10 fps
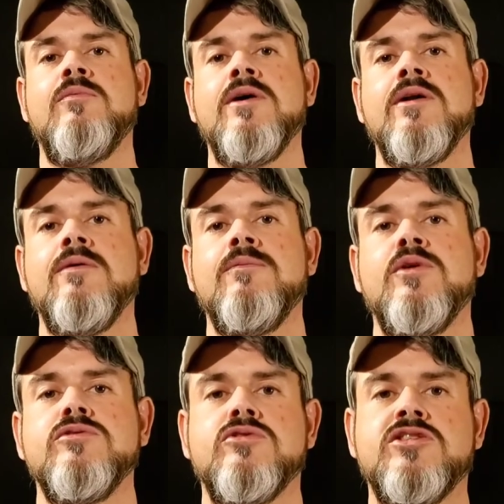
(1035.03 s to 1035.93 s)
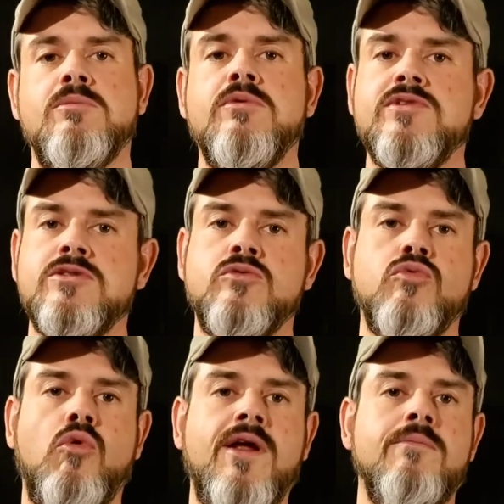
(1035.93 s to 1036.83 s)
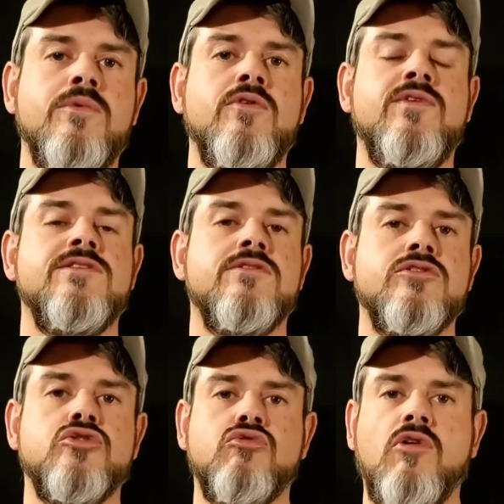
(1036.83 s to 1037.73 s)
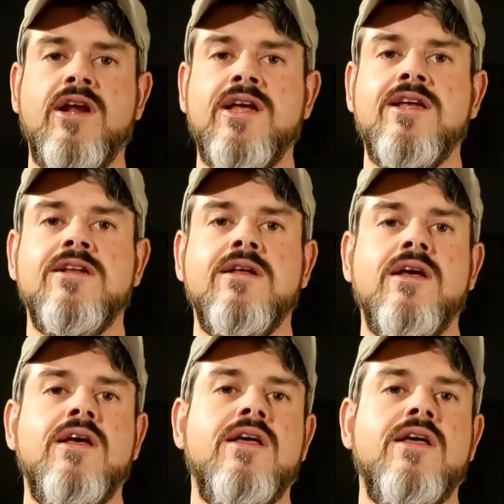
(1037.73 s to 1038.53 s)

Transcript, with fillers: But um, those are some of his great movies The Train,